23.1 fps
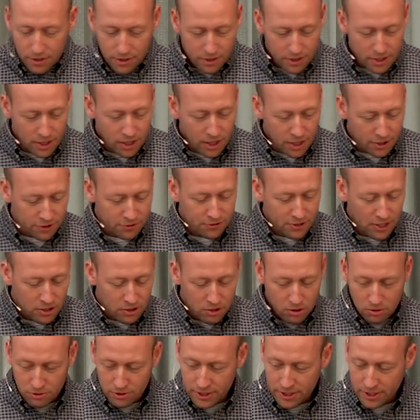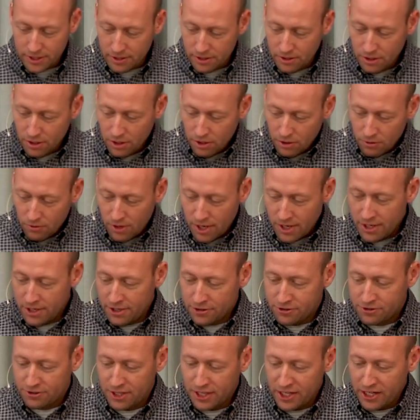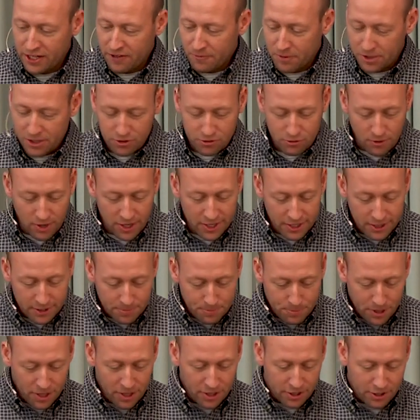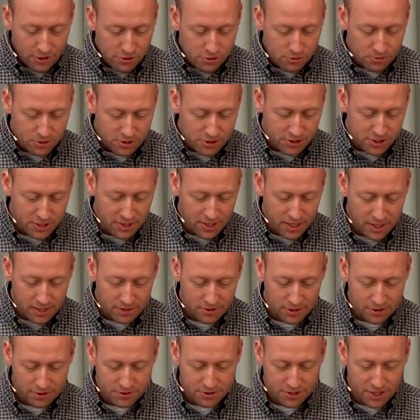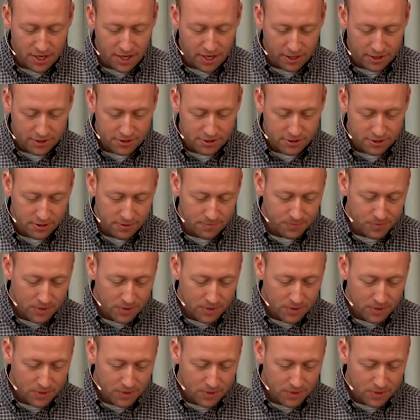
God is not only ready to save, but He's ready to punish. We see that in this text.